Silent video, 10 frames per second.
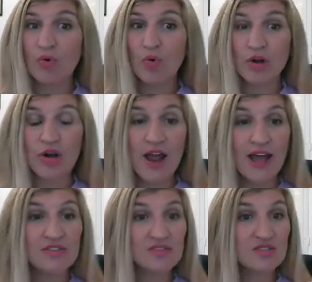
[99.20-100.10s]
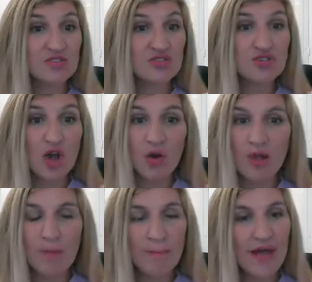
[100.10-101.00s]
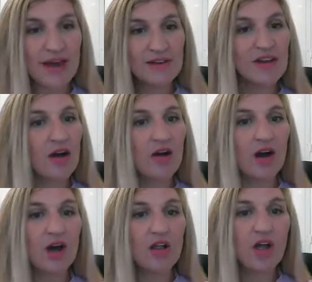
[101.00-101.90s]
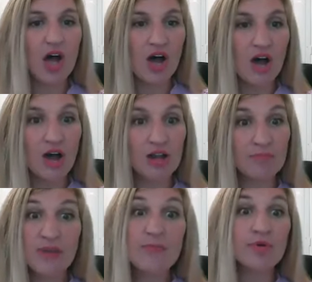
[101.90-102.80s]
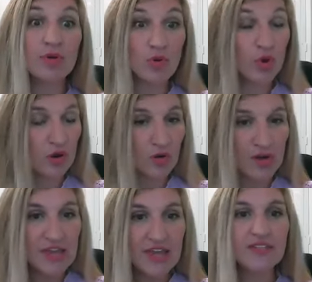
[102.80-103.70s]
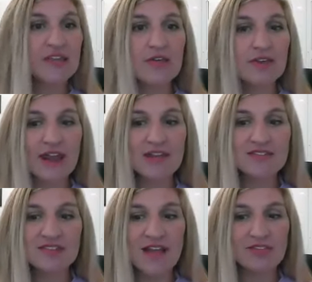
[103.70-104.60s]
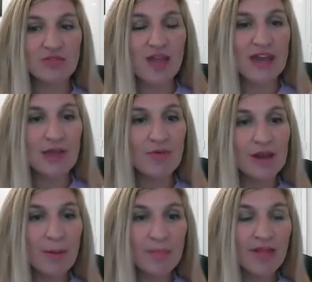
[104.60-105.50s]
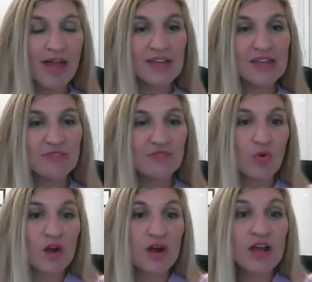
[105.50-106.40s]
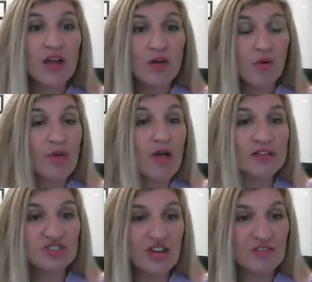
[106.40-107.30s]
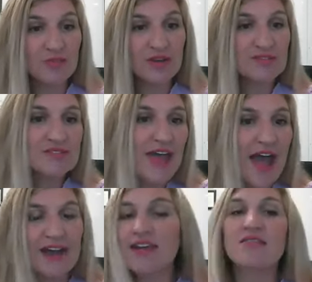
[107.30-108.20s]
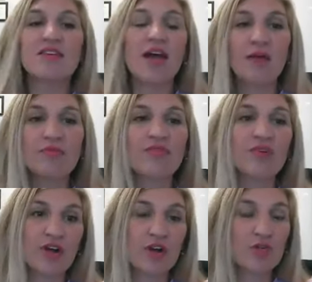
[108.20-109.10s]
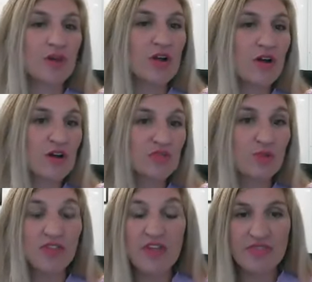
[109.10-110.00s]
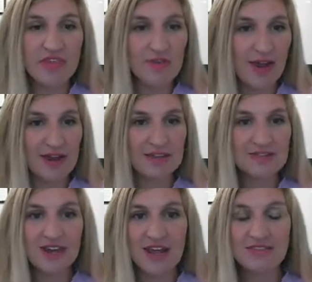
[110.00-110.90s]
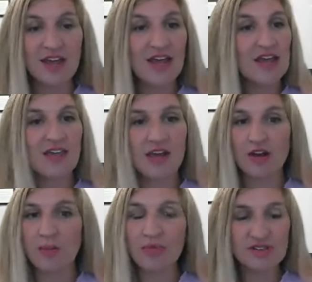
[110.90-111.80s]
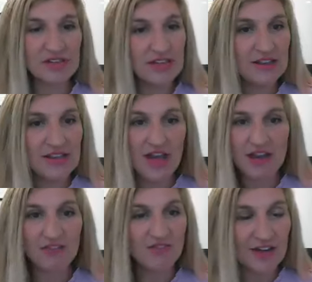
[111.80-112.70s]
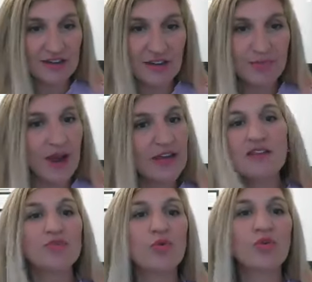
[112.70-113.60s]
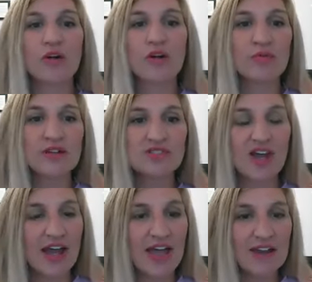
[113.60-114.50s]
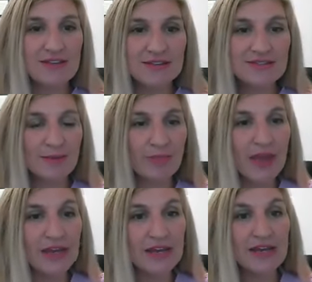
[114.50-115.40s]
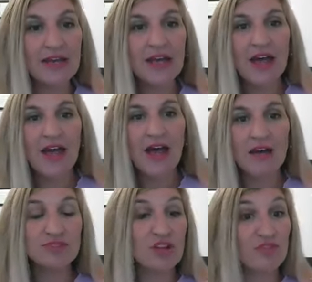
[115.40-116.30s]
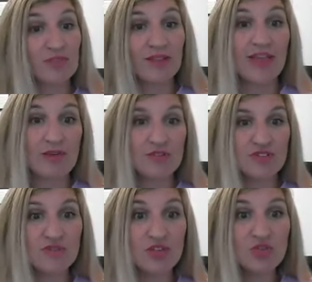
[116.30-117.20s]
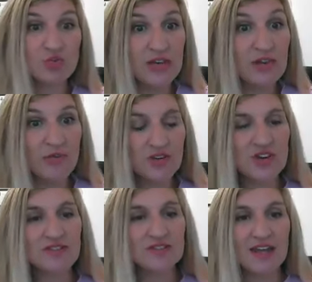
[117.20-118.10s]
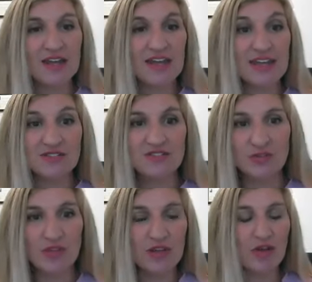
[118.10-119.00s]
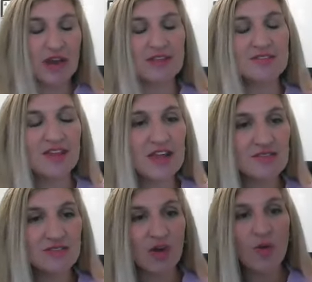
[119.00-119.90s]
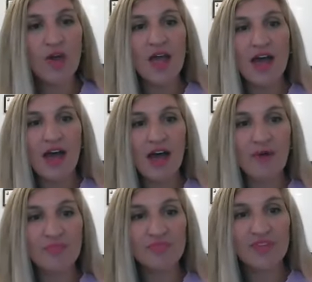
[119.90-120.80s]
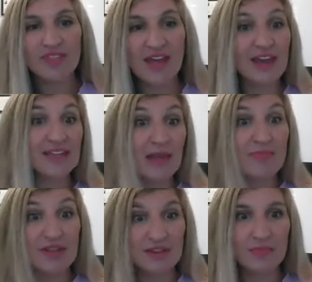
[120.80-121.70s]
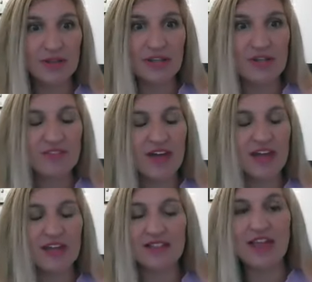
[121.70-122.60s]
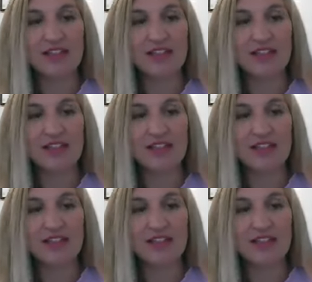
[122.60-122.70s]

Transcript: order has no impact at all on people who are already in the United States. So anyone applying for what we call adjustment of status for their green cards within the United States, they are completely unaffected by this order, which I had anticipated just from the language of the tweet, which had said into the United States. So that had led me to believe that it